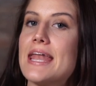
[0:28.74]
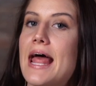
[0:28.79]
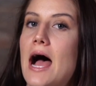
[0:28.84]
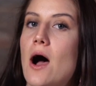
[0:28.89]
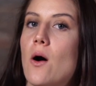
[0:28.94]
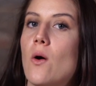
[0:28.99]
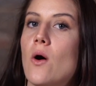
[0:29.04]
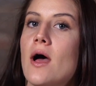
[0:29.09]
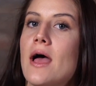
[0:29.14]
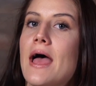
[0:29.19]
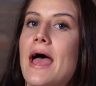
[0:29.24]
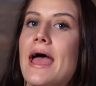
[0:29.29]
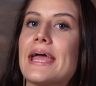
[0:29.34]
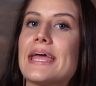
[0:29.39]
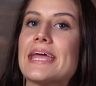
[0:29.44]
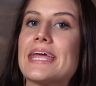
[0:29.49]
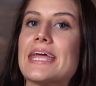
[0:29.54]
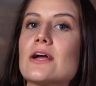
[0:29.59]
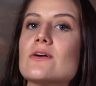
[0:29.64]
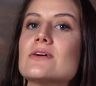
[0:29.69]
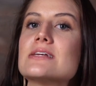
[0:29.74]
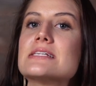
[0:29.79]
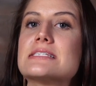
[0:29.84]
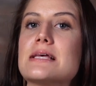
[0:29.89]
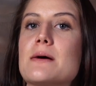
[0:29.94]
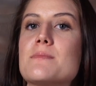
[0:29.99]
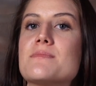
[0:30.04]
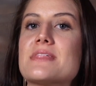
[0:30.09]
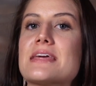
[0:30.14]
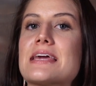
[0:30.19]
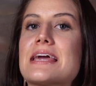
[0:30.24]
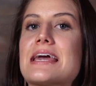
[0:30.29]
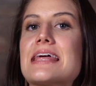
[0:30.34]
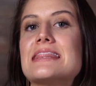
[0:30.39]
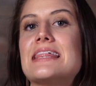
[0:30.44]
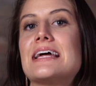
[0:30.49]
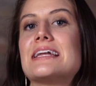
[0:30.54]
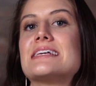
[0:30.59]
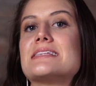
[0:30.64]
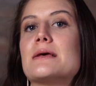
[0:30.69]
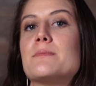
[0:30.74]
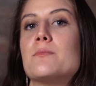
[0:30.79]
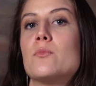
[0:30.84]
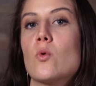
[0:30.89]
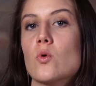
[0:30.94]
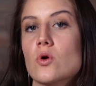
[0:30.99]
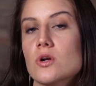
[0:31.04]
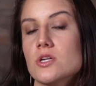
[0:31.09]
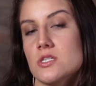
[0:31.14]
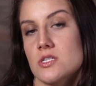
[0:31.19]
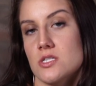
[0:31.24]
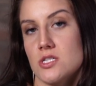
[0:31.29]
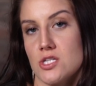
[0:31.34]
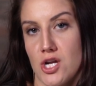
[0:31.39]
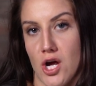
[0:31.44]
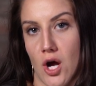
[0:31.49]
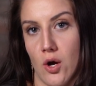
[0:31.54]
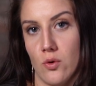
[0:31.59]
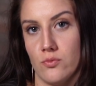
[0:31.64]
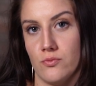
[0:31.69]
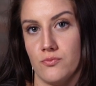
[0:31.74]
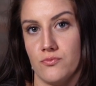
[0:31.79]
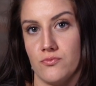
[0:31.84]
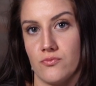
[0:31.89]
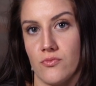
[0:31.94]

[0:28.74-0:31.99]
Now, here is something that is important to know.